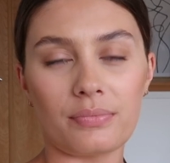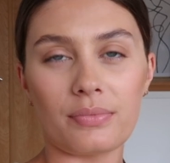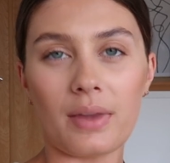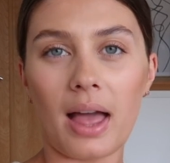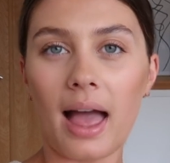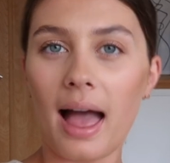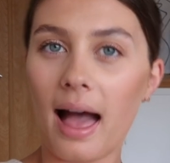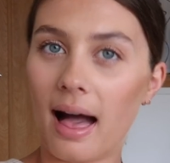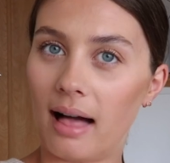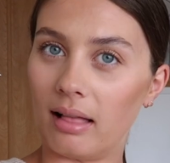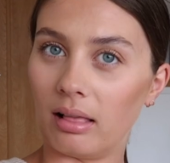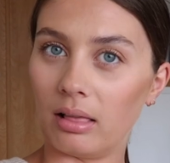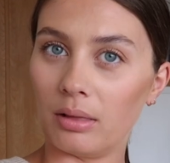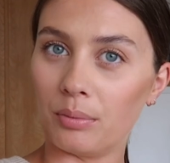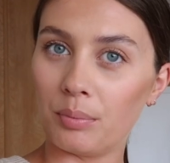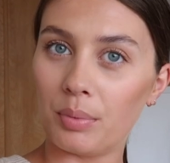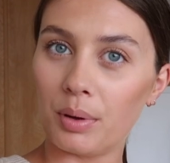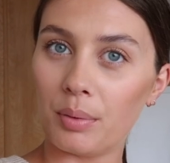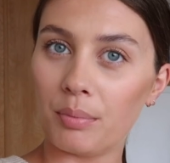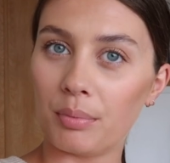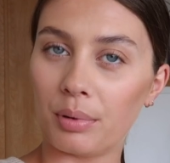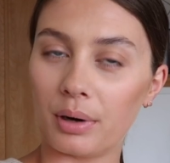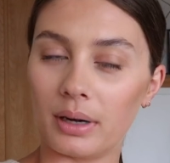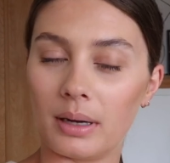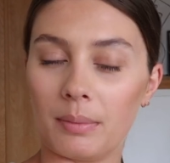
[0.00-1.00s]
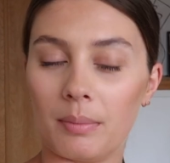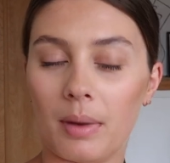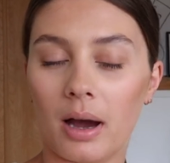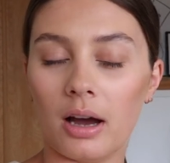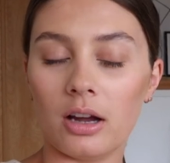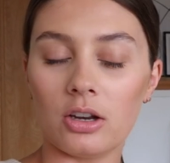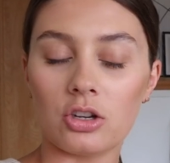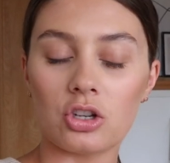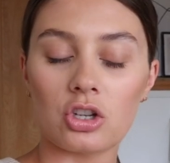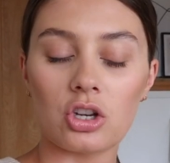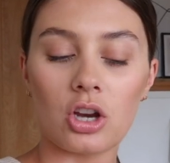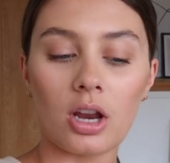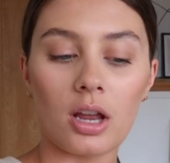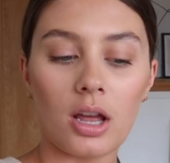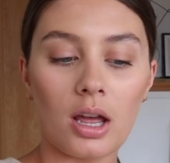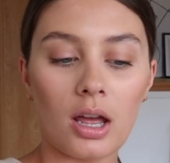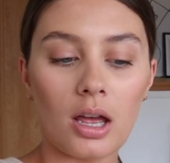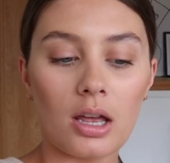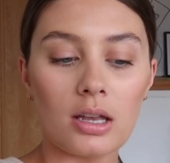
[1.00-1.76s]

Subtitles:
help, pretty much.